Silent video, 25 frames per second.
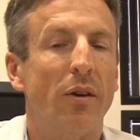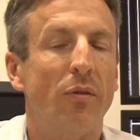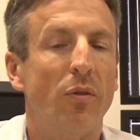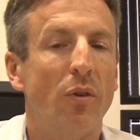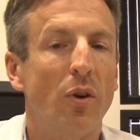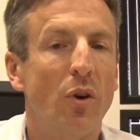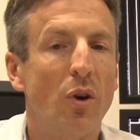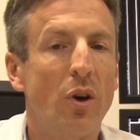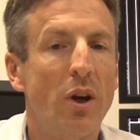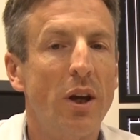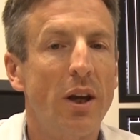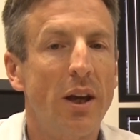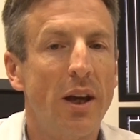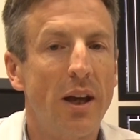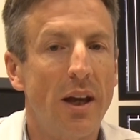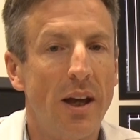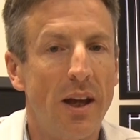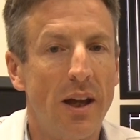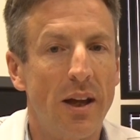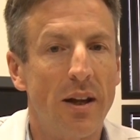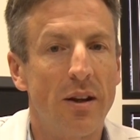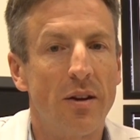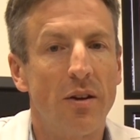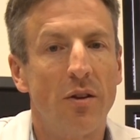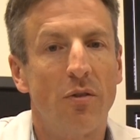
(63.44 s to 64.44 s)
of looking
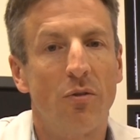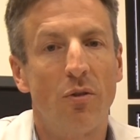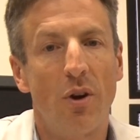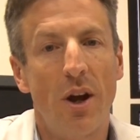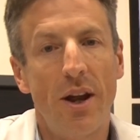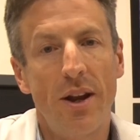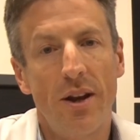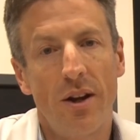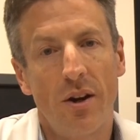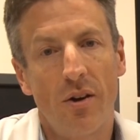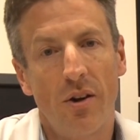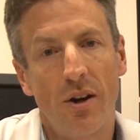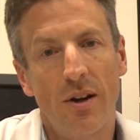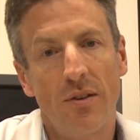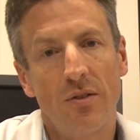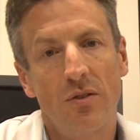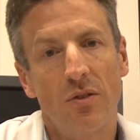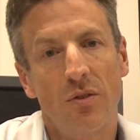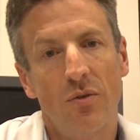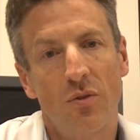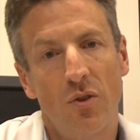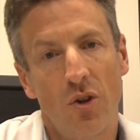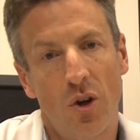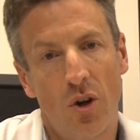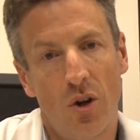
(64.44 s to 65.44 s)
at radiographs
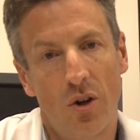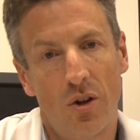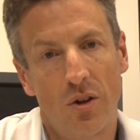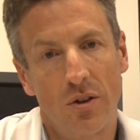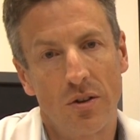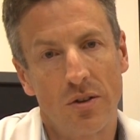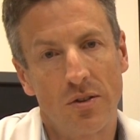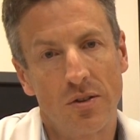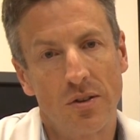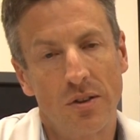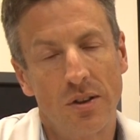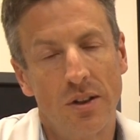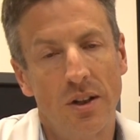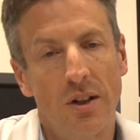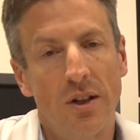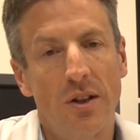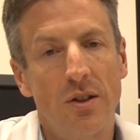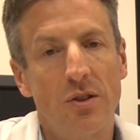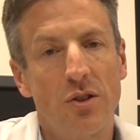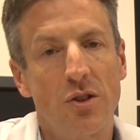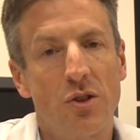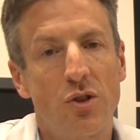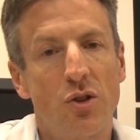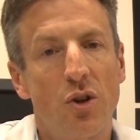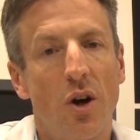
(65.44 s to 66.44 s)
of dogs
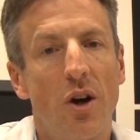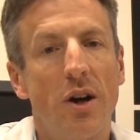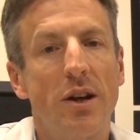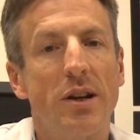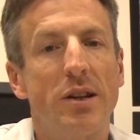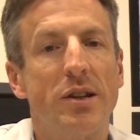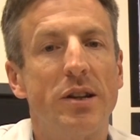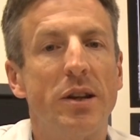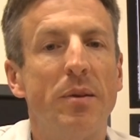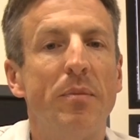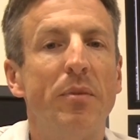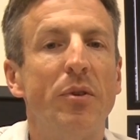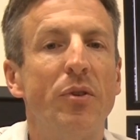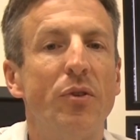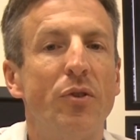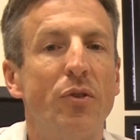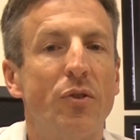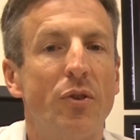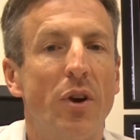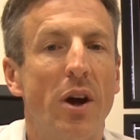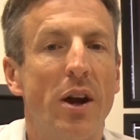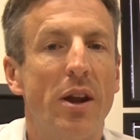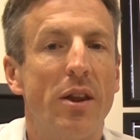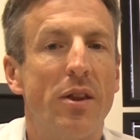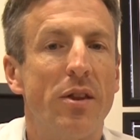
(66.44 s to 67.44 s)
to try to
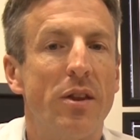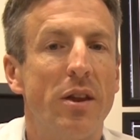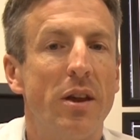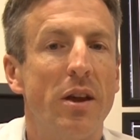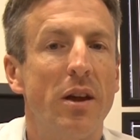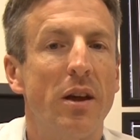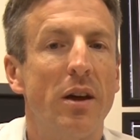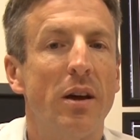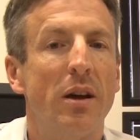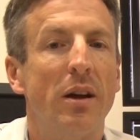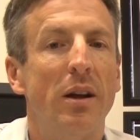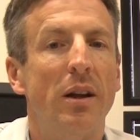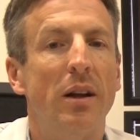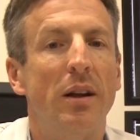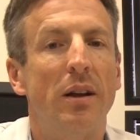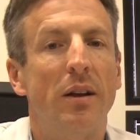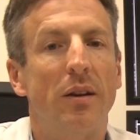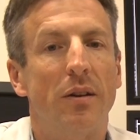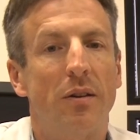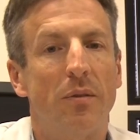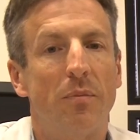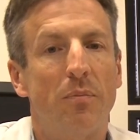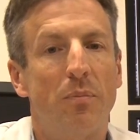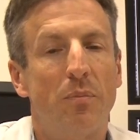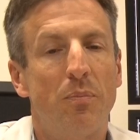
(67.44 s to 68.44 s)
demonstrate their
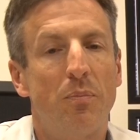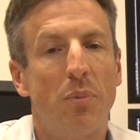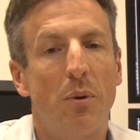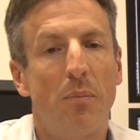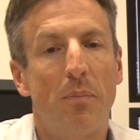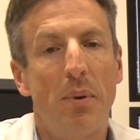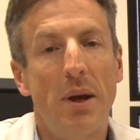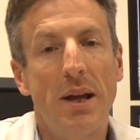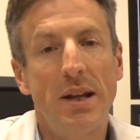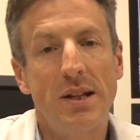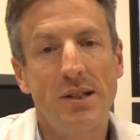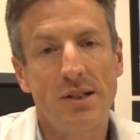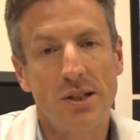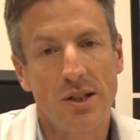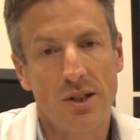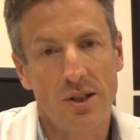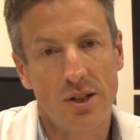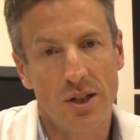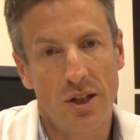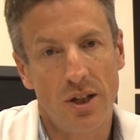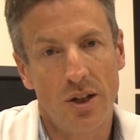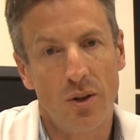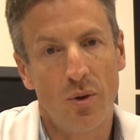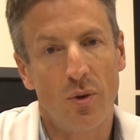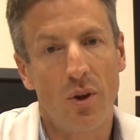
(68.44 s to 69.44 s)

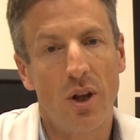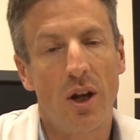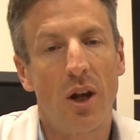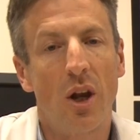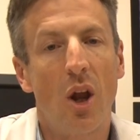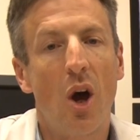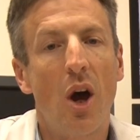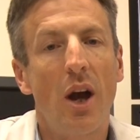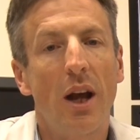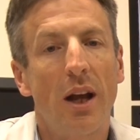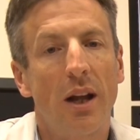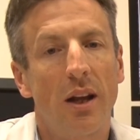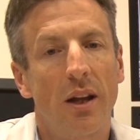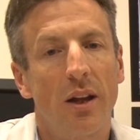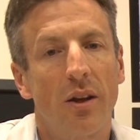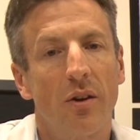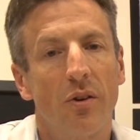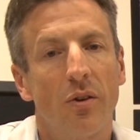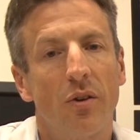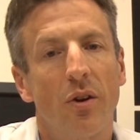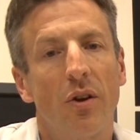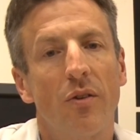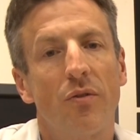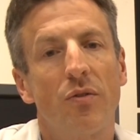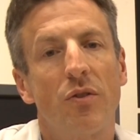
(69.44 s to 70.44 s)
propensity or the
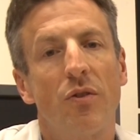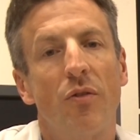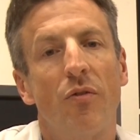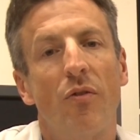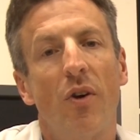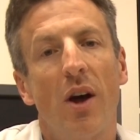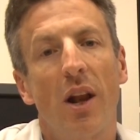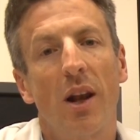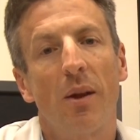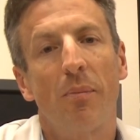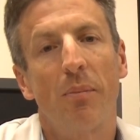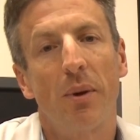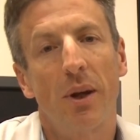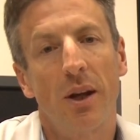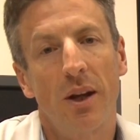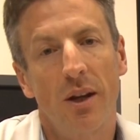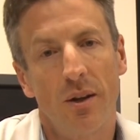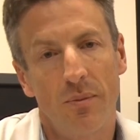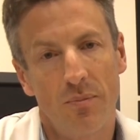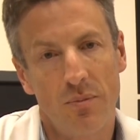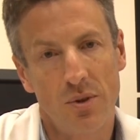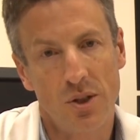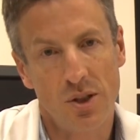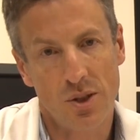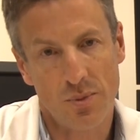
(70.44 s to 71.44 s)
likelihood of developing
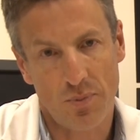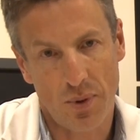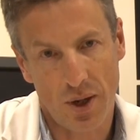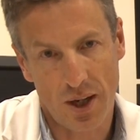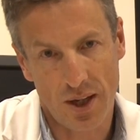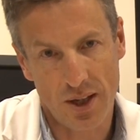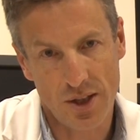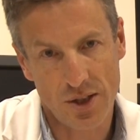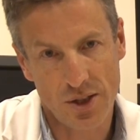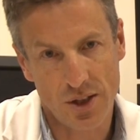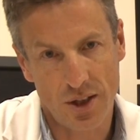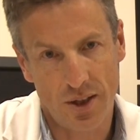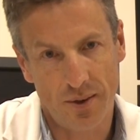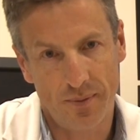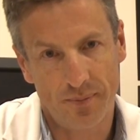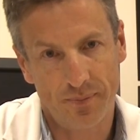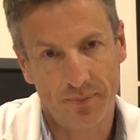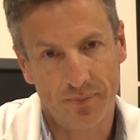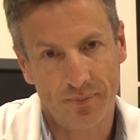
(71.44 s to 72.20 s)
hip dysplasia.